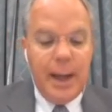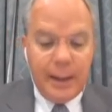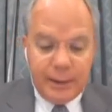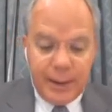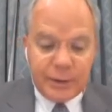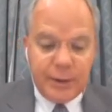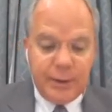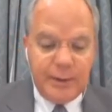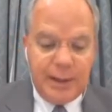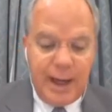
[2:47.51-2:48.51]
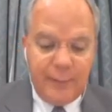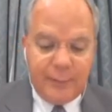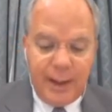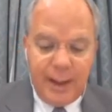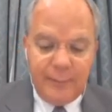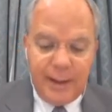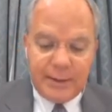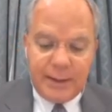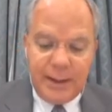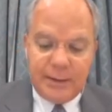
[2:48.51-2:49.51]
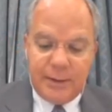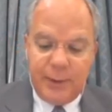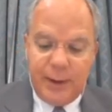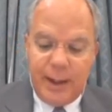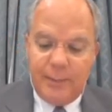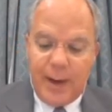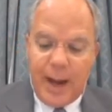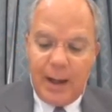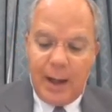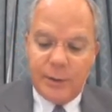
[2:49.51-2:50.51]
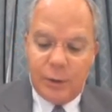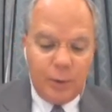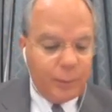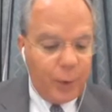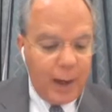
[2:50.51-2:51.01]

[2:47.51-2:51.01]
In addition, there is a FDA Vaccines and Related Biological